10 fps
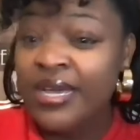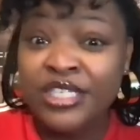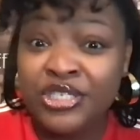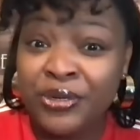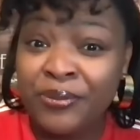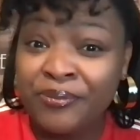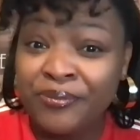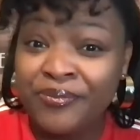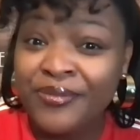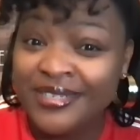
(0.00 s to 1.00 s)
It's true.
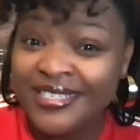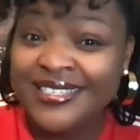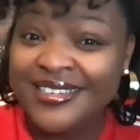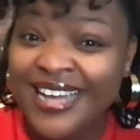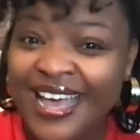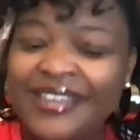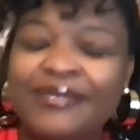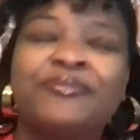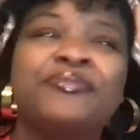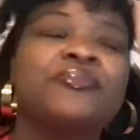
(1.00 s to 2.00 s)
You're just on a diet.
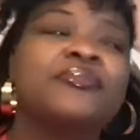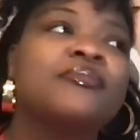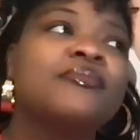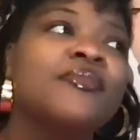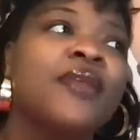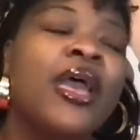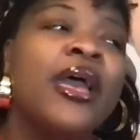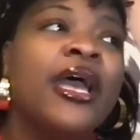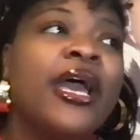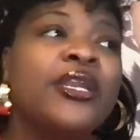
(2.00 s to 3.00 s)

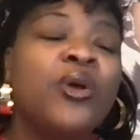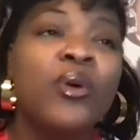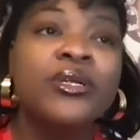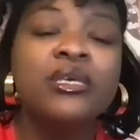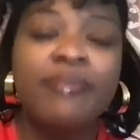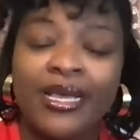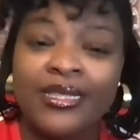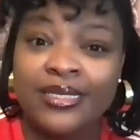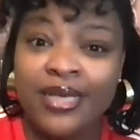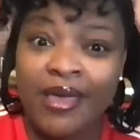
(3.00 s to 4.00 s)
In order to make
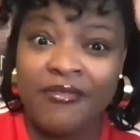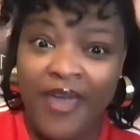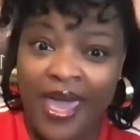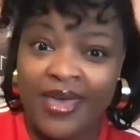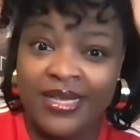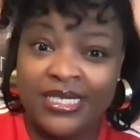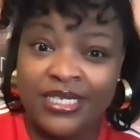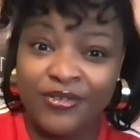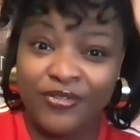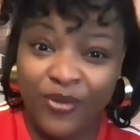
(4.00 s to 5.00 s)
this a fast
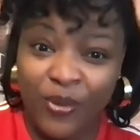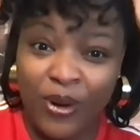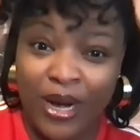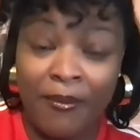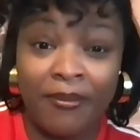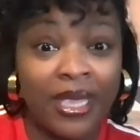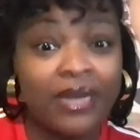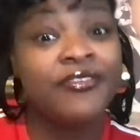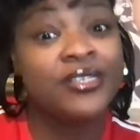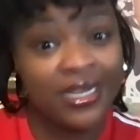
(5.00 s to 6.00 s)
for
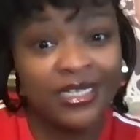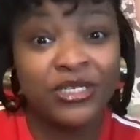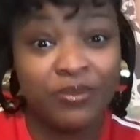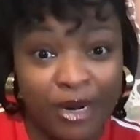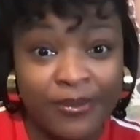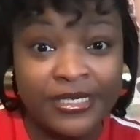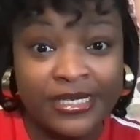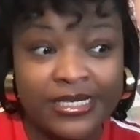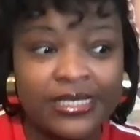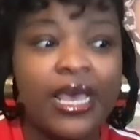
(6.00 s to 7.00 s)
manifestation
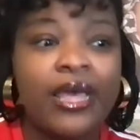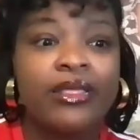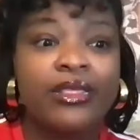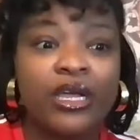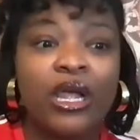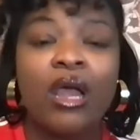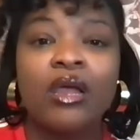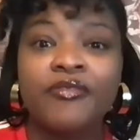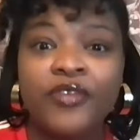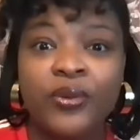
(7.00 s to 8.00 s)
purposes, there are
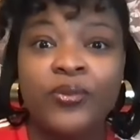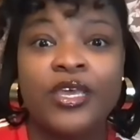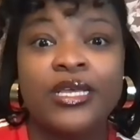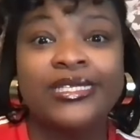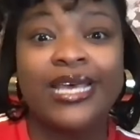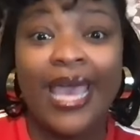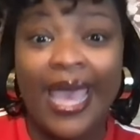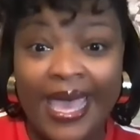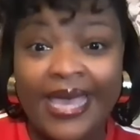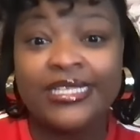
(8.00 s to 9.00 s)
a few things that
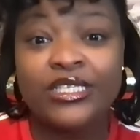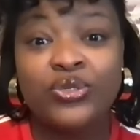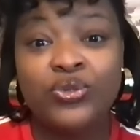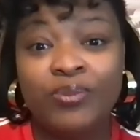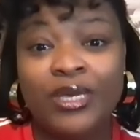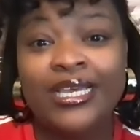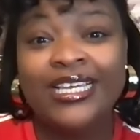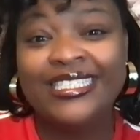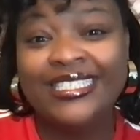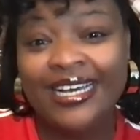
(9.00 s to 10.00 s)
has to
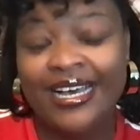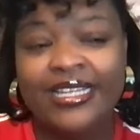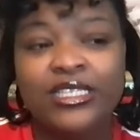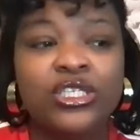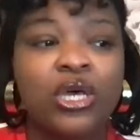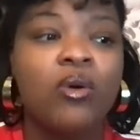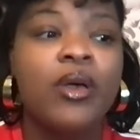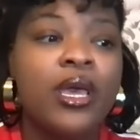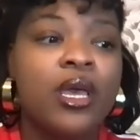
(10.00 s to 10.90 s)
be done. So,